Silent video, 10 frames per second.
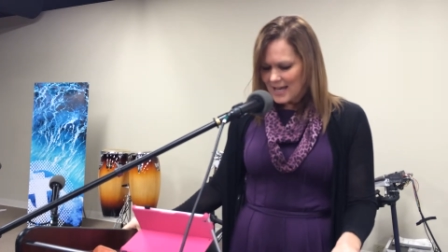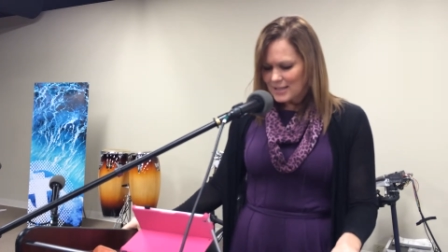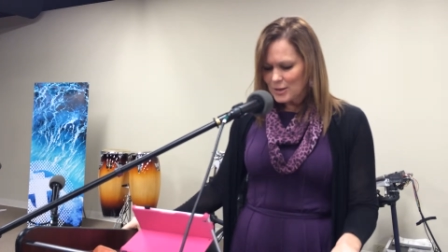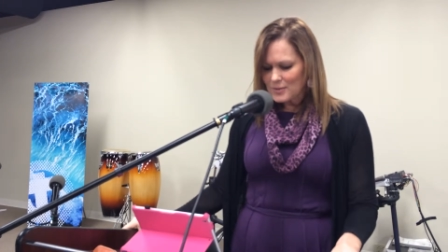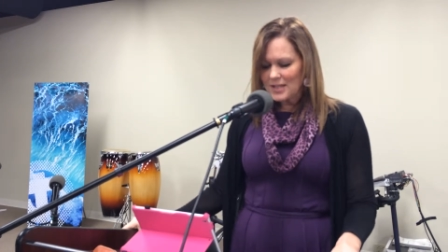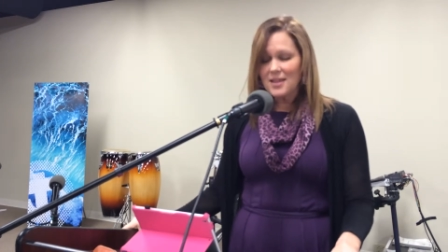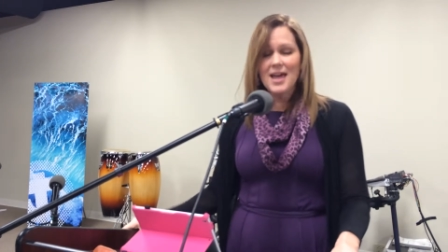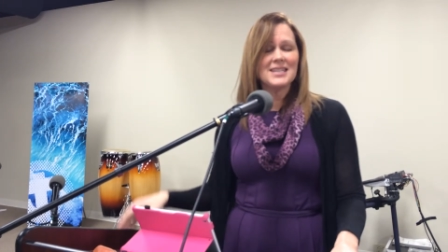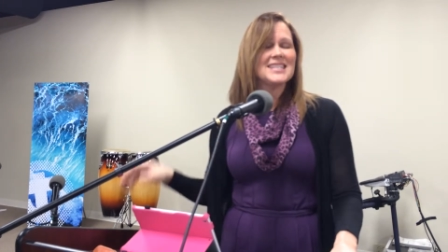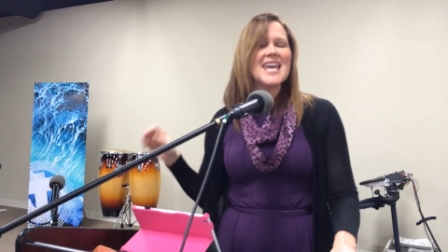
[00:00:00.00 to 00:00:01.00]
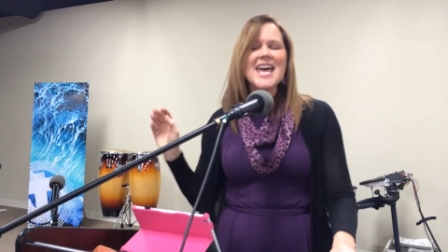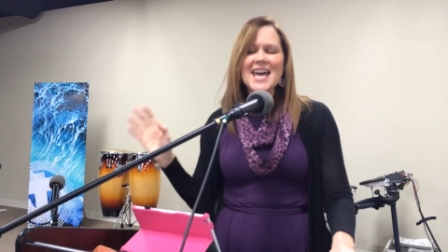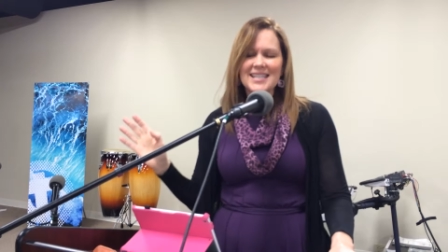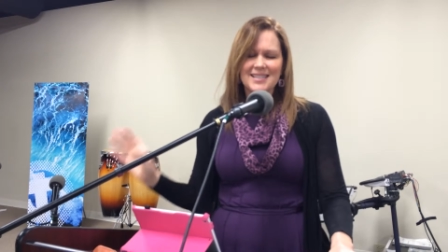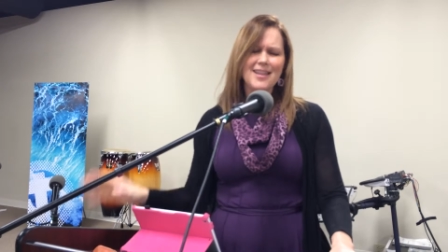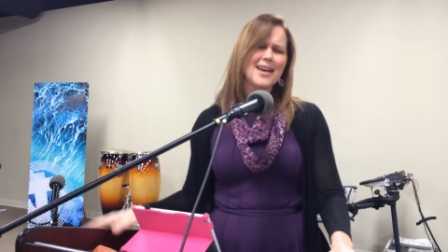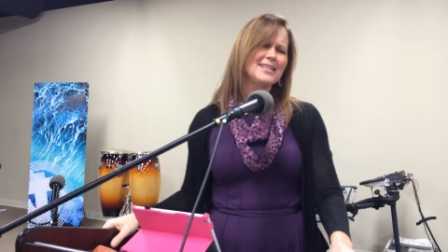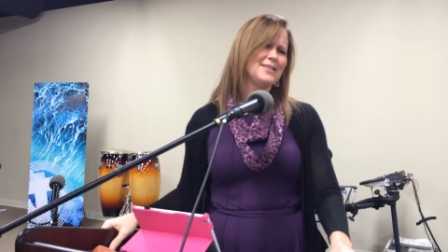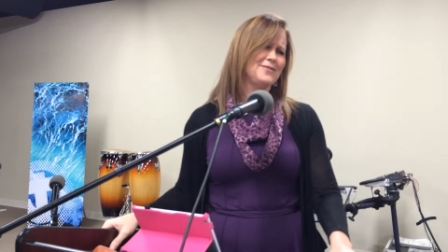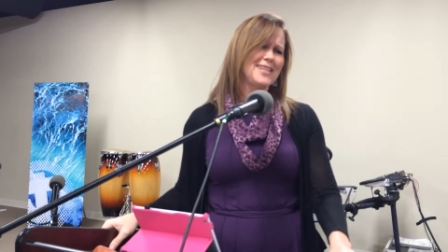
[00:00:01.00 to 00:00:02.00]
So it was a lot in tests,
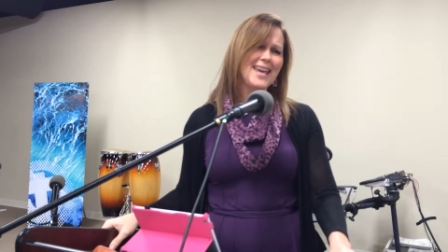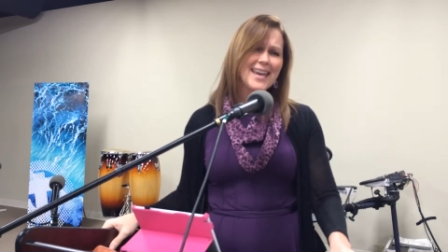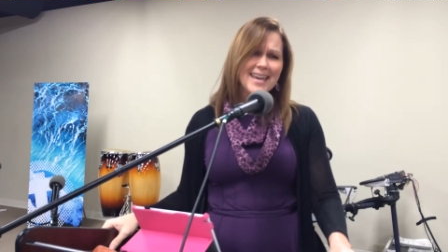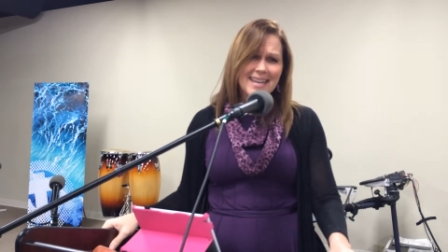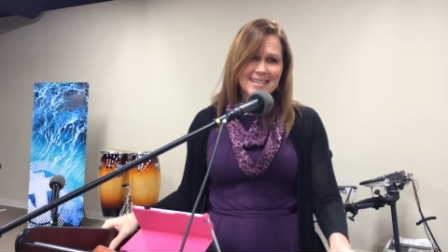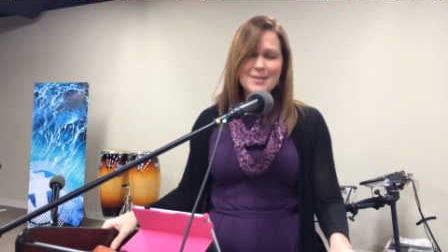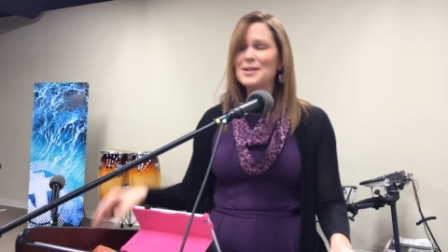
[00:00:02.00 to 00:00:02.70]
lots of tests.